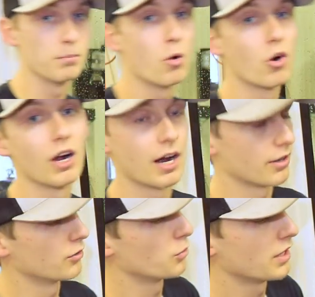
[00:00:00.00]
more out
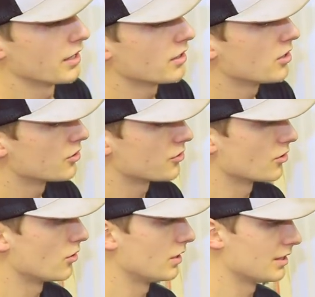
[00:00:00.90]
of the way
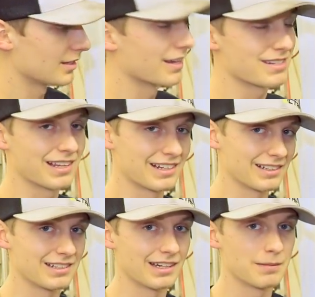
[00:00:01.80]
so it is less
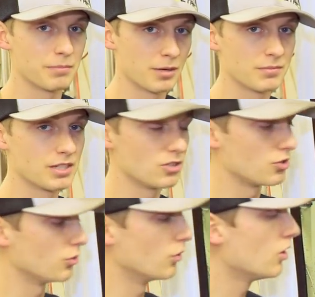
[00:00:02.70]
likely to get bumped
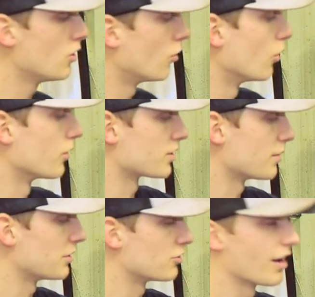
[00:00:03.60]
into or
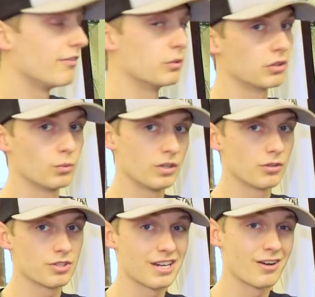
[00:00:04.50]
somebody driving with the
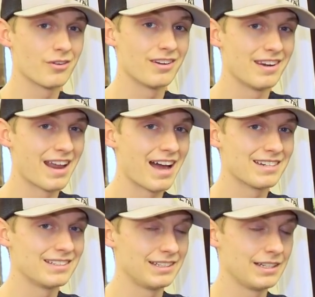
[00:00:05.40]
windows down not
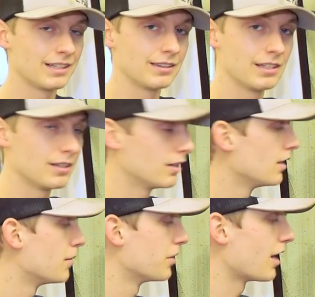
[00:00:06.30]
needing the
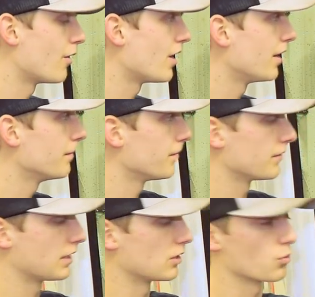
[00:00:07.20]
plow on
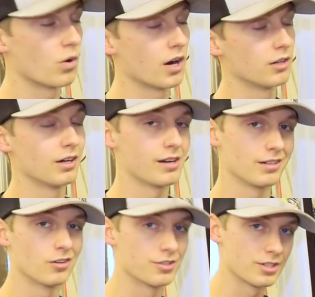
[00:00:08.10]
gets water on it or